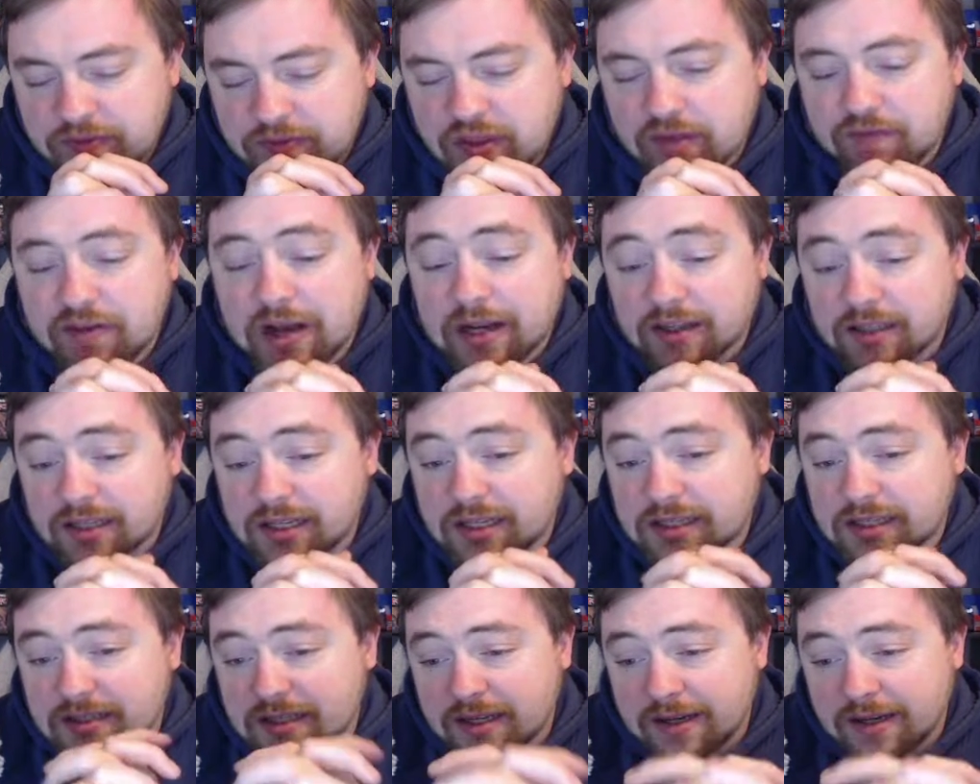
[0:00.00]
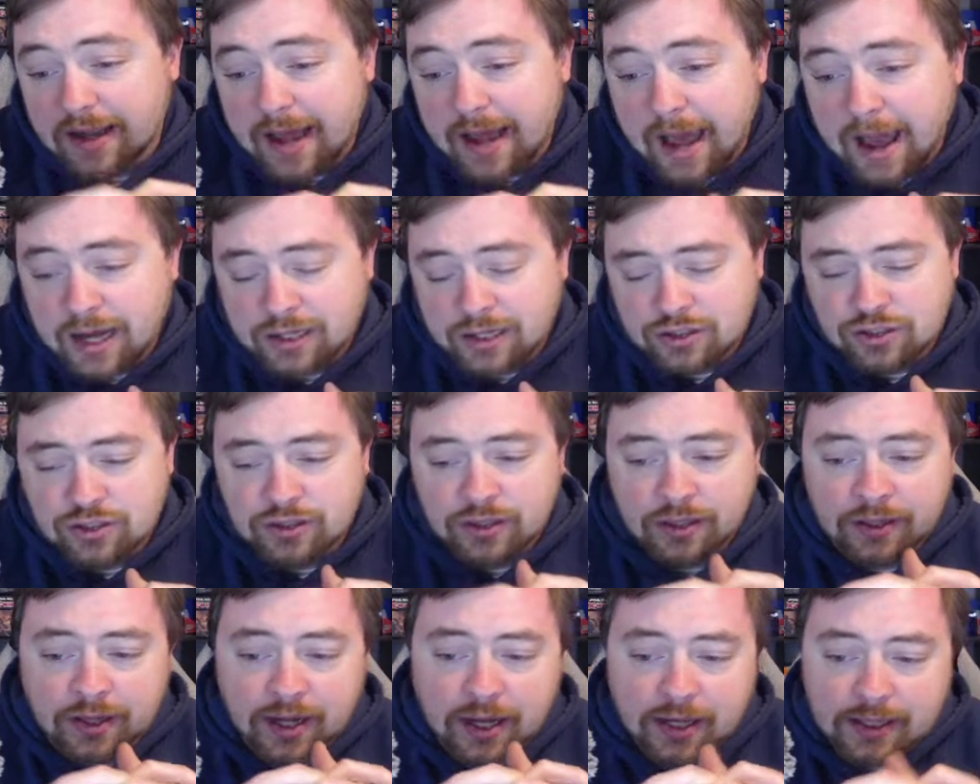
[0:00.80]
The fact that it's an
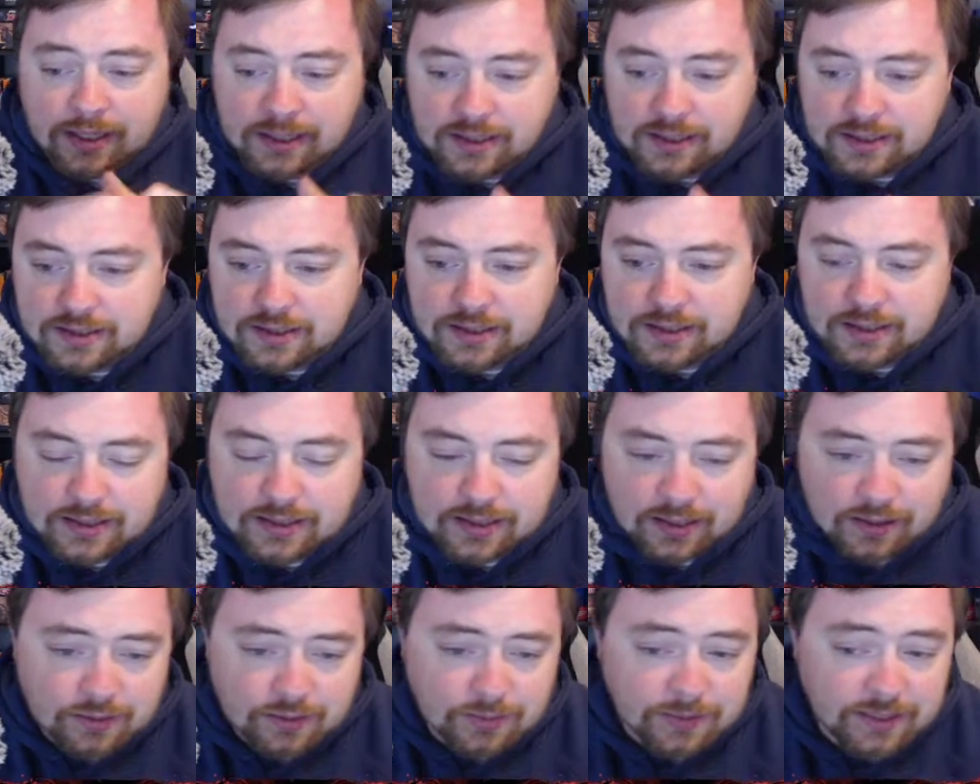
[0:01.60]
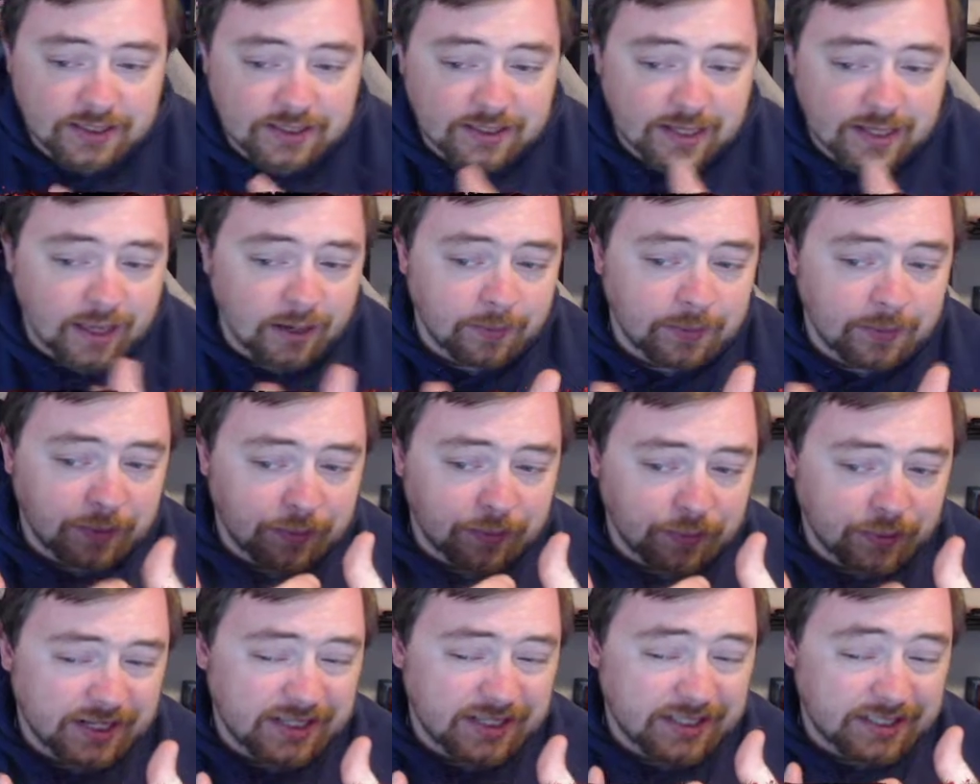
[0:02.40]
action and not instant tells me it's got to be
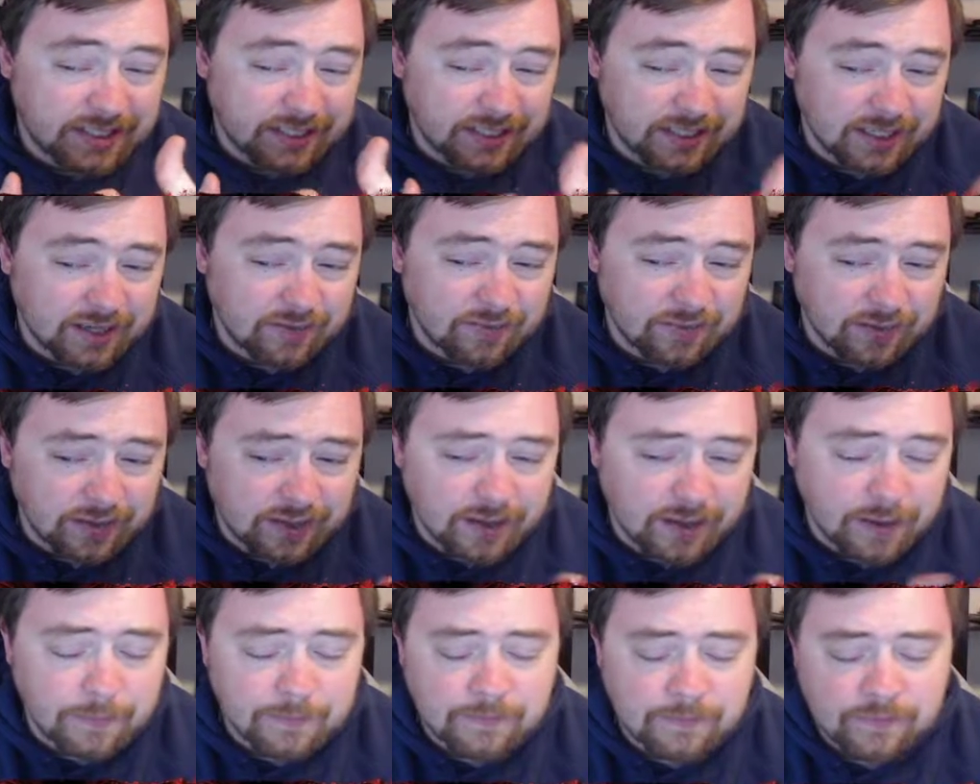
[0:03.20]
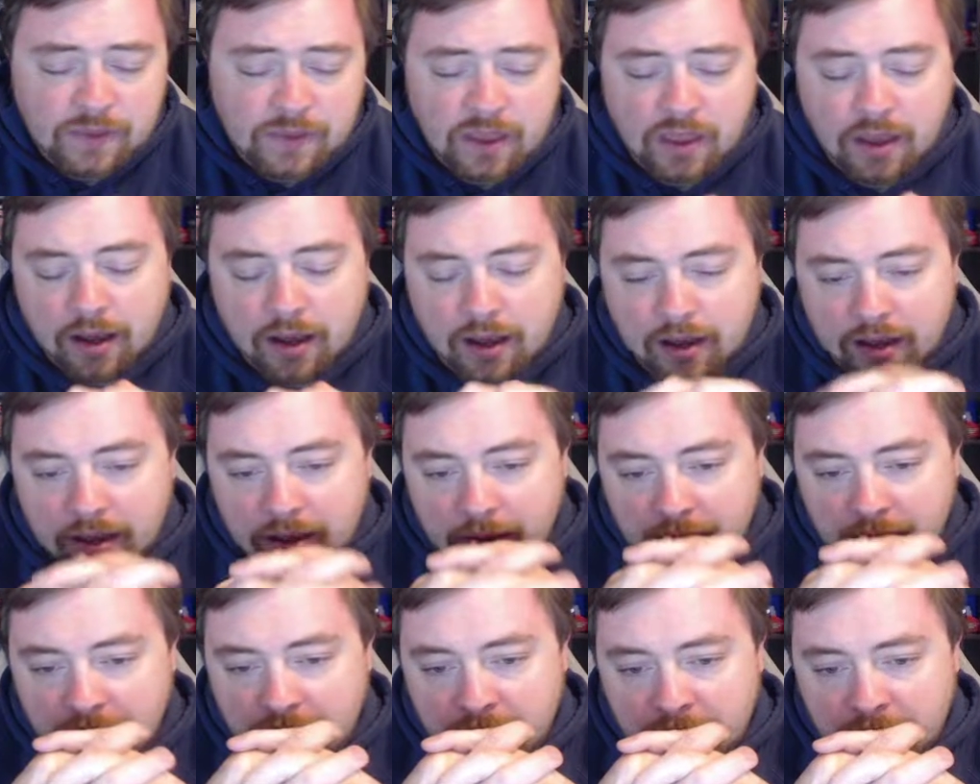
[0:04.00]
pretty significant.
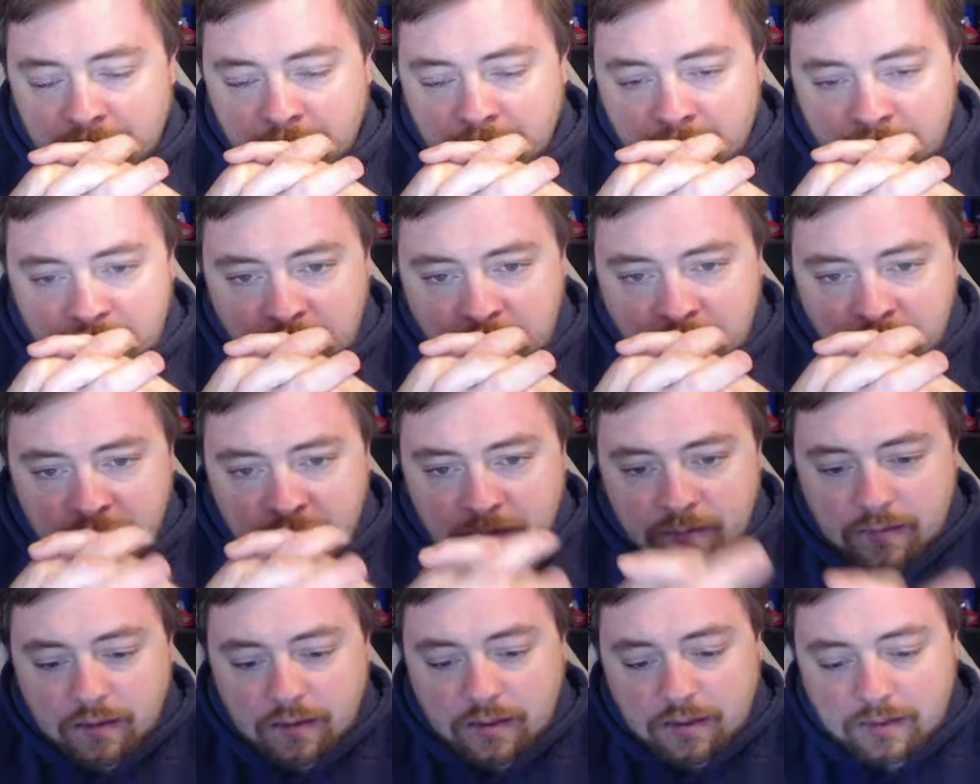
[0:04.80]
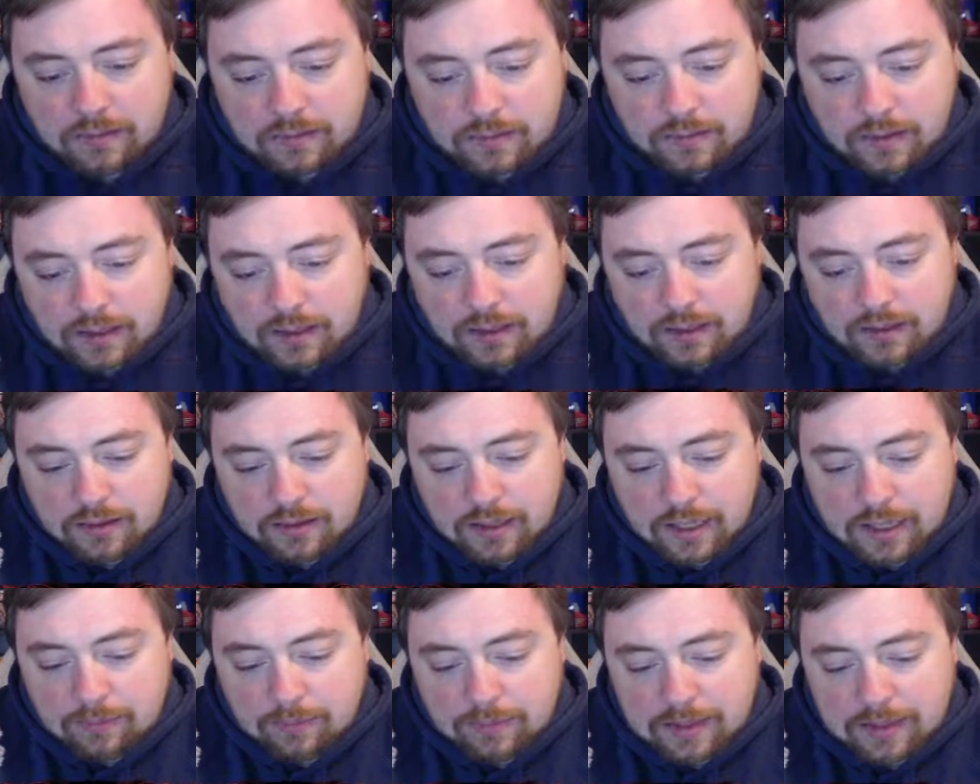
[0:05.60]
The
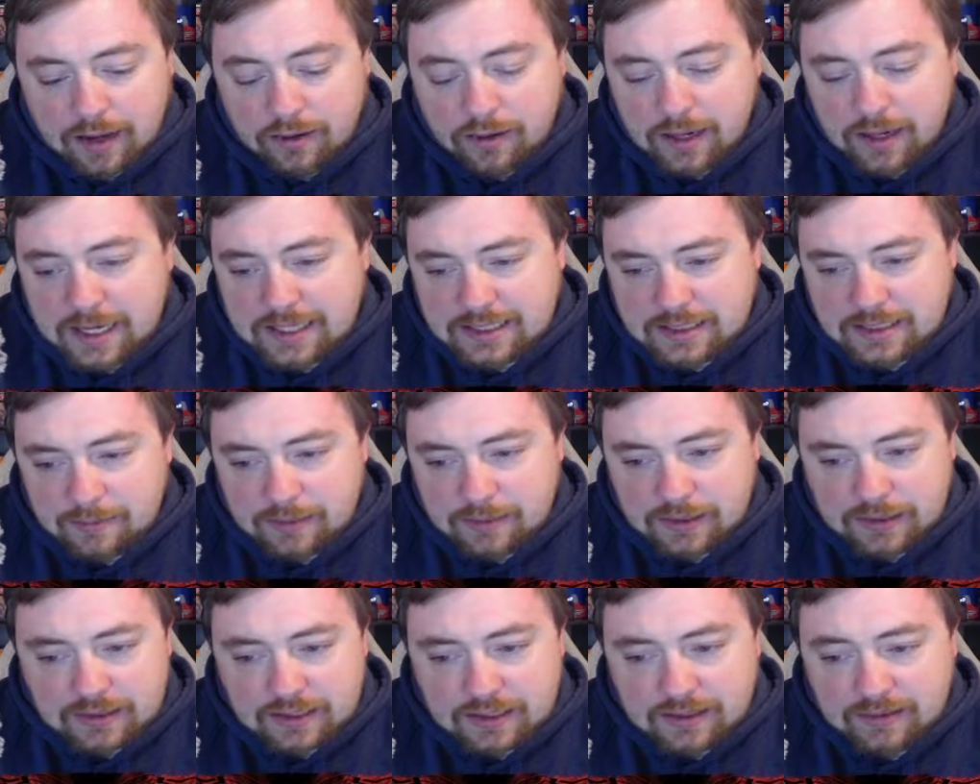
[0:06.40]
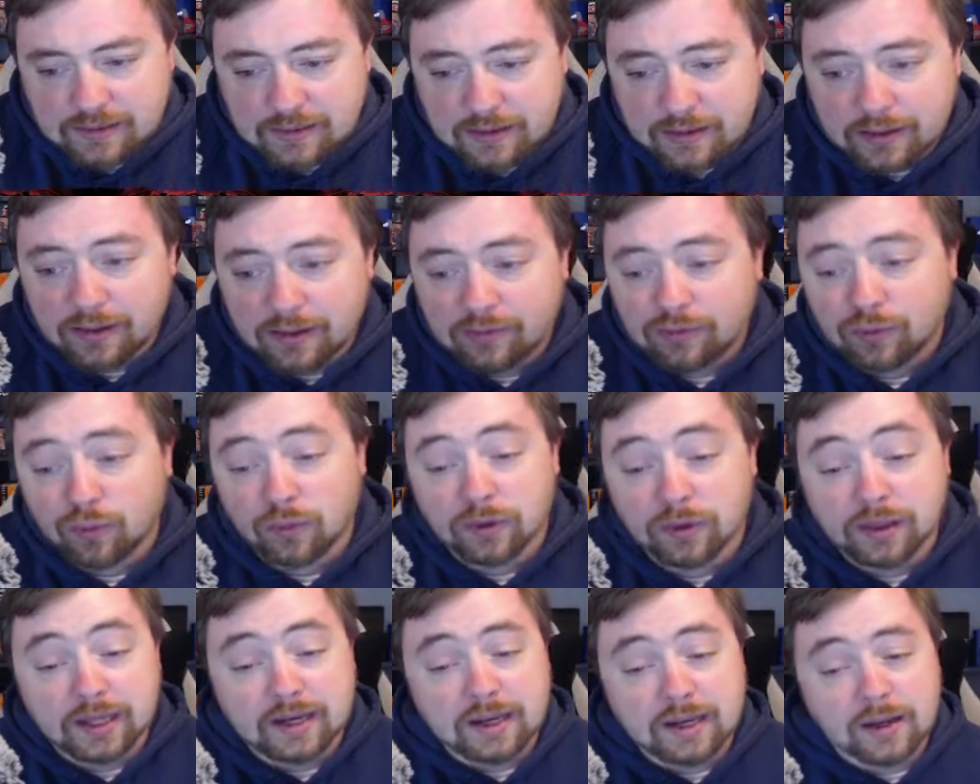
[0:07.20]
aim counter has to be decent enough to
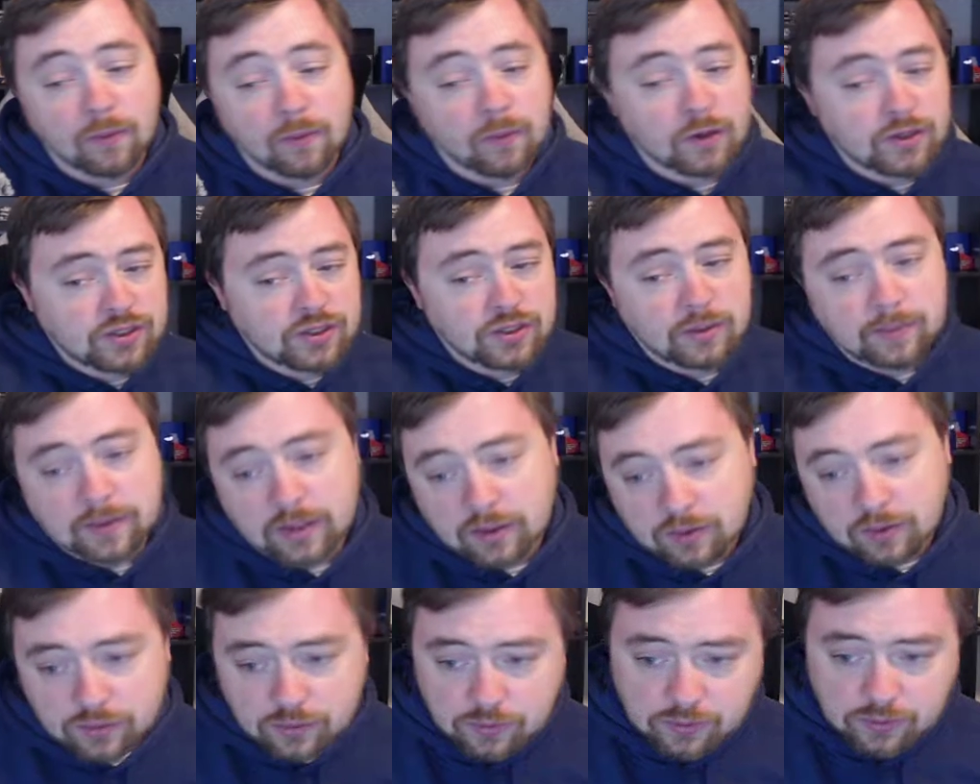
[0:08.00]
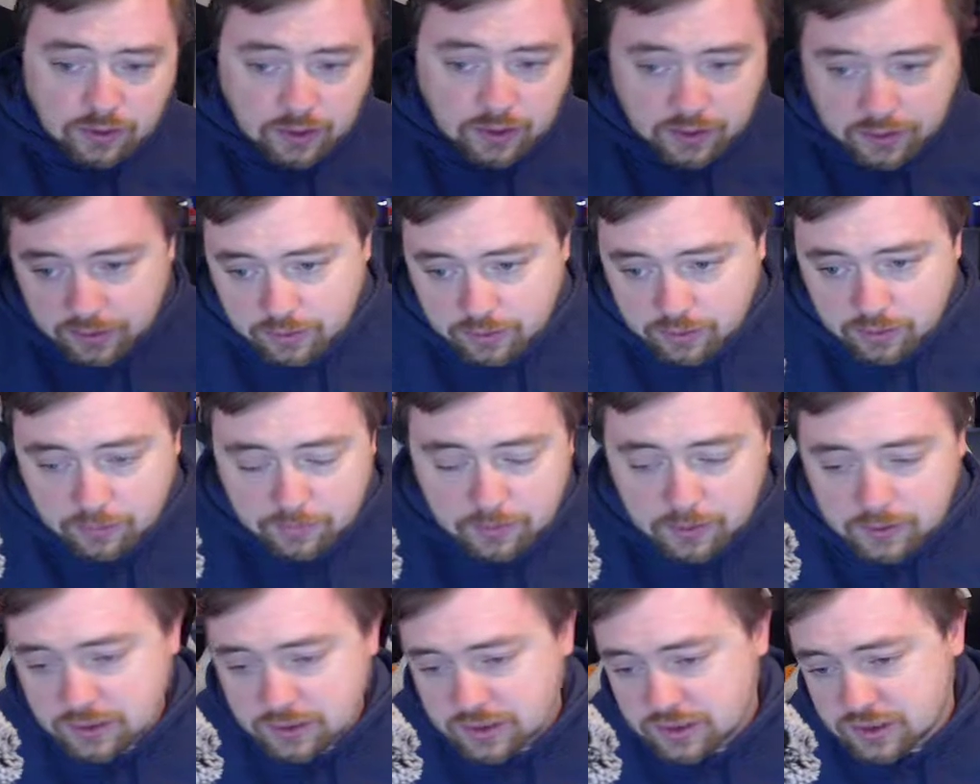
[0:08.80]
where they didn't want you to be able to do it on another
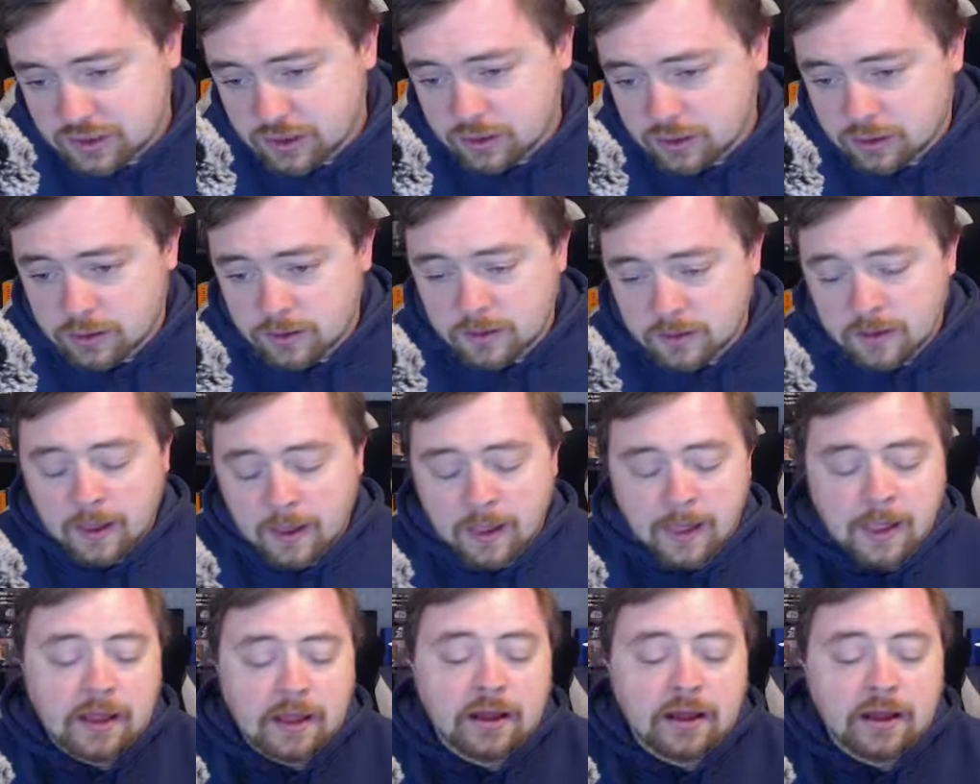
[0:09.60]
opponent's turn.